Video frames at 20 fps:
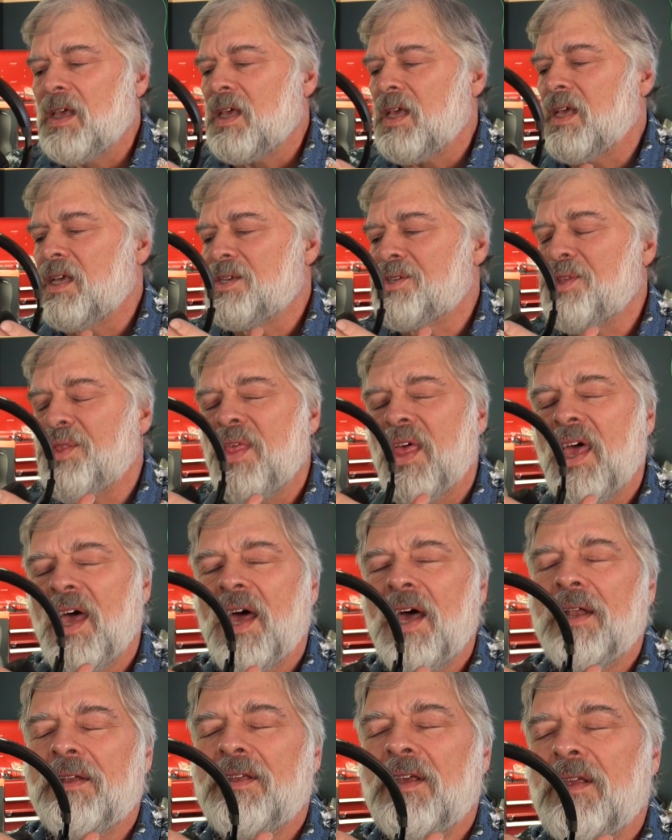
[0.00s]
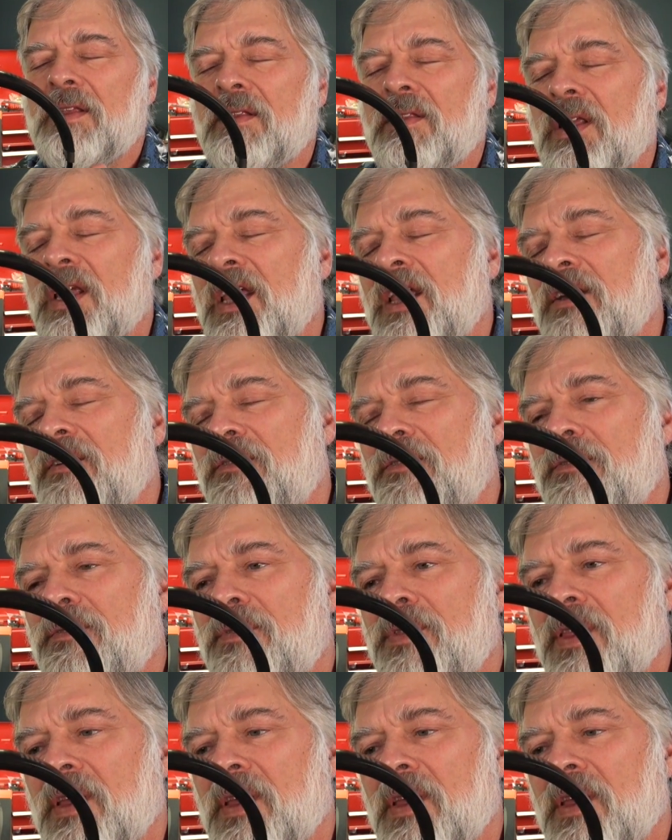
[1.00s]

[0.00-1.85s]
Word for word: is that if